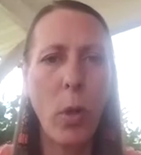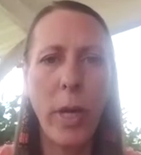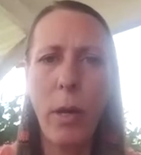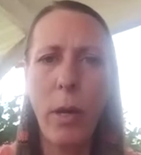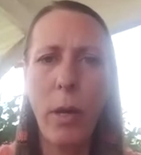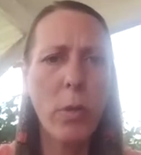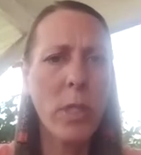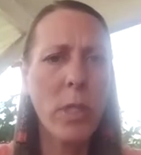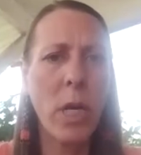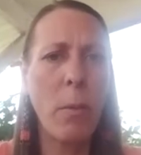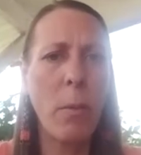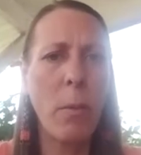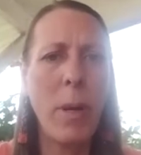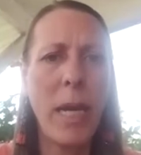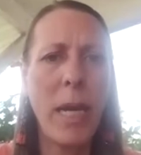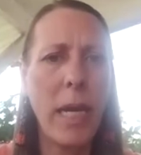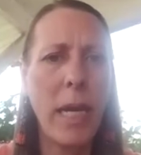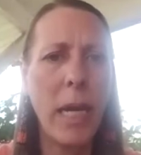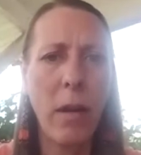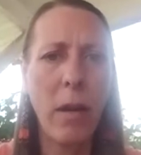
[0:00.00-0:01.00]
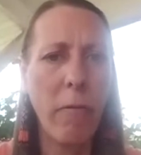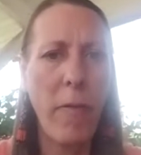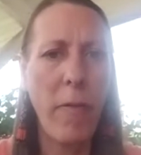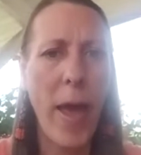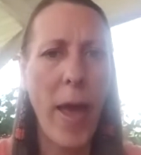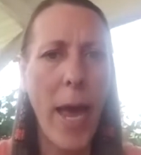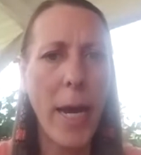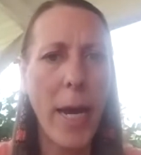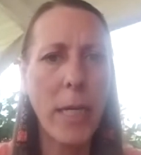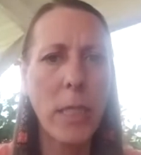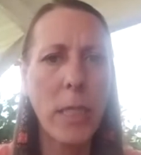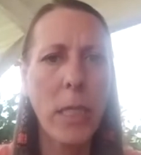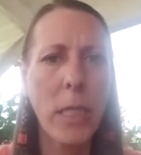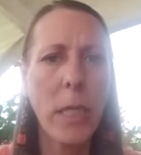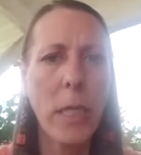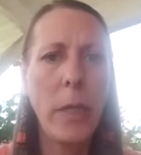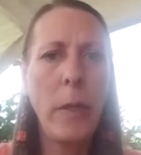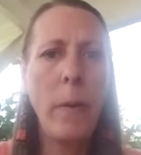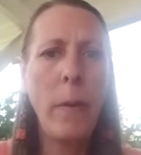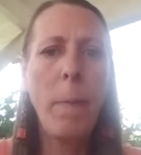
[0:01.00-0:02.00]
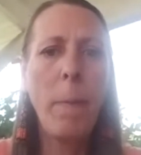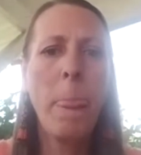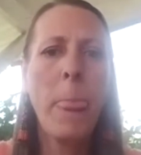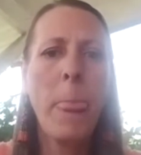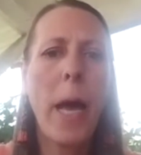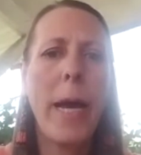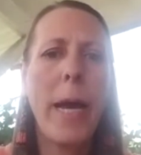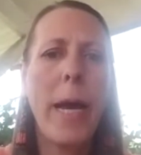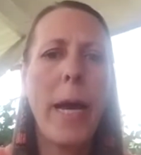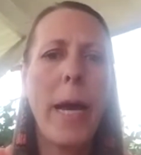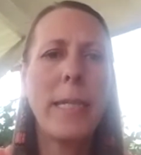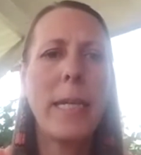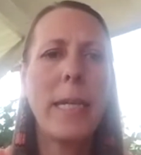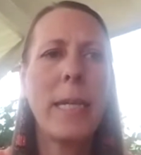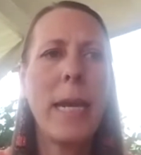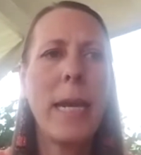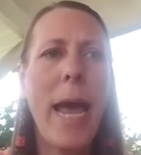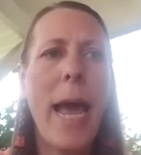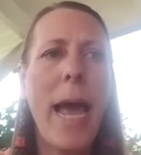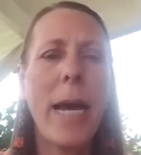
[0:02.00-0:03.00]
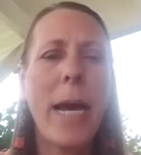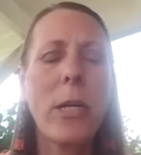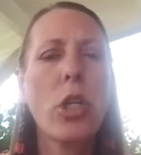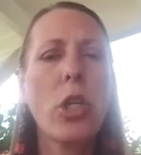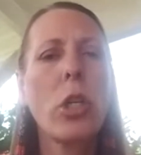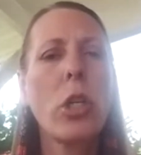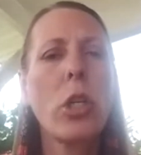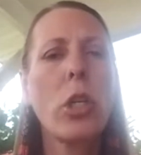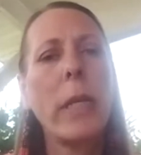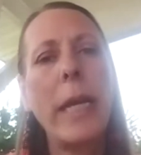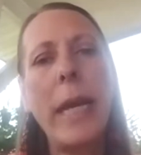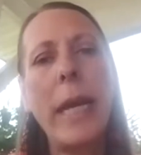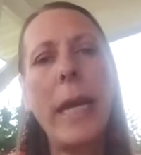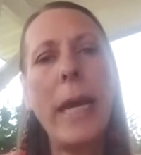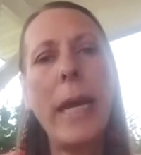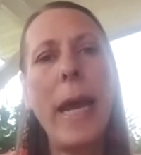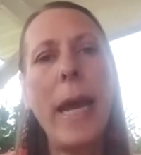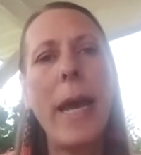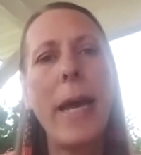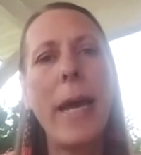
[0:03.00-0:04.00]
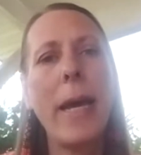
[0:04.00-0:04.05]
it was an immediate effect. I didn't actually